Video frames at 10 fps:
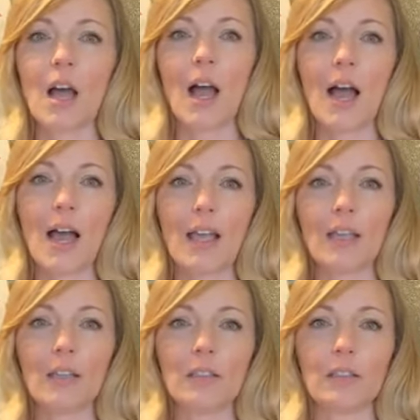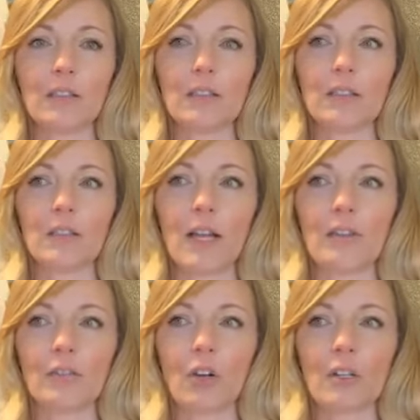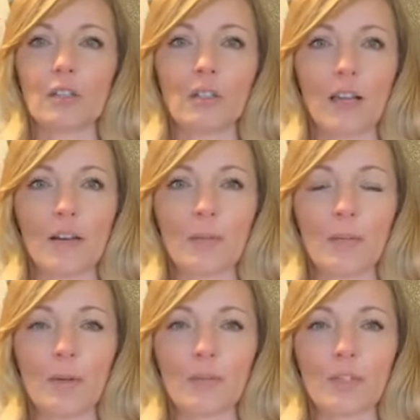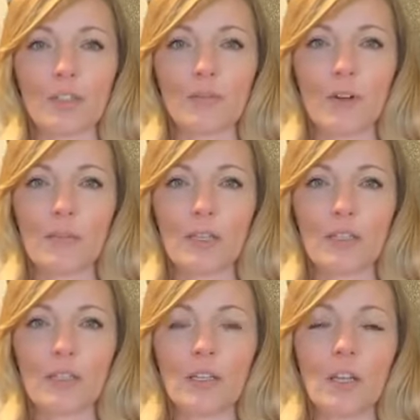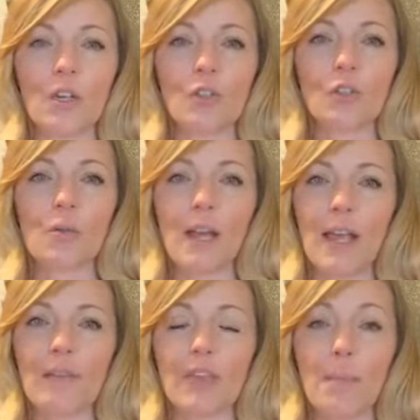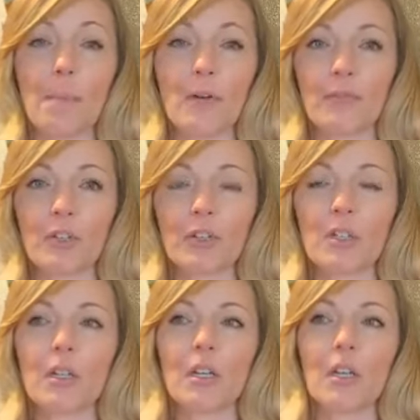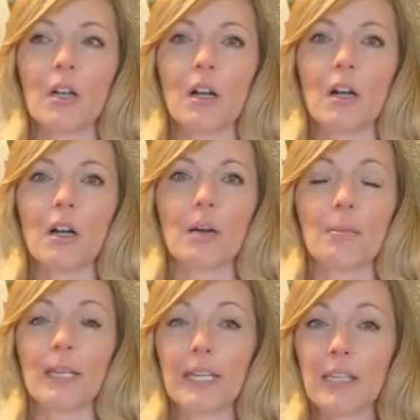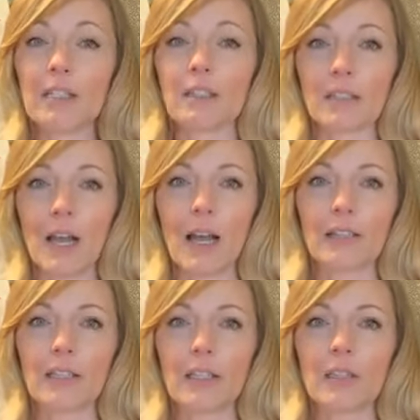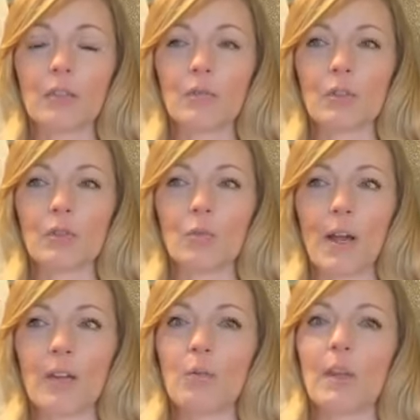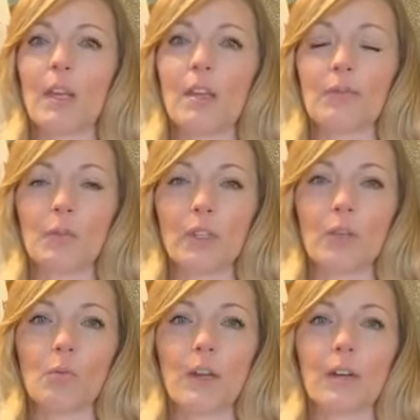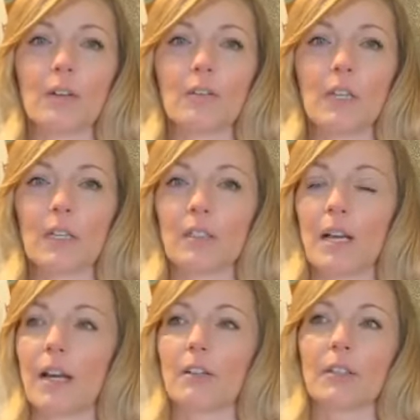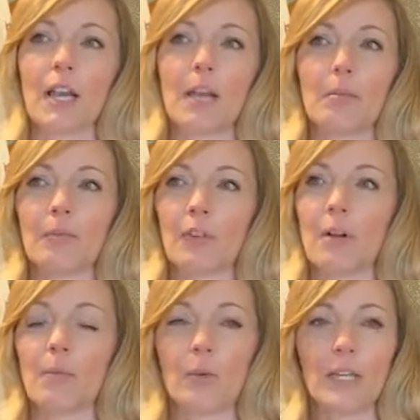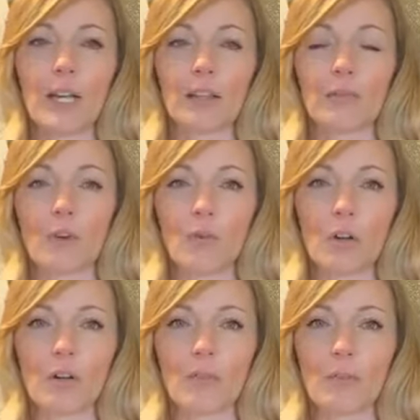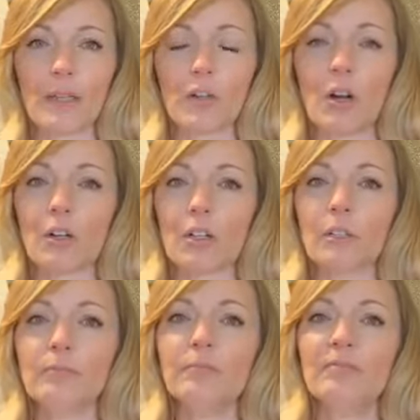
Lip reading: I have lost a lot of my memories from it, so I have that buffer, but he does not. He was wide awake, fully aware the entire time, from when he got the phone call from my daughter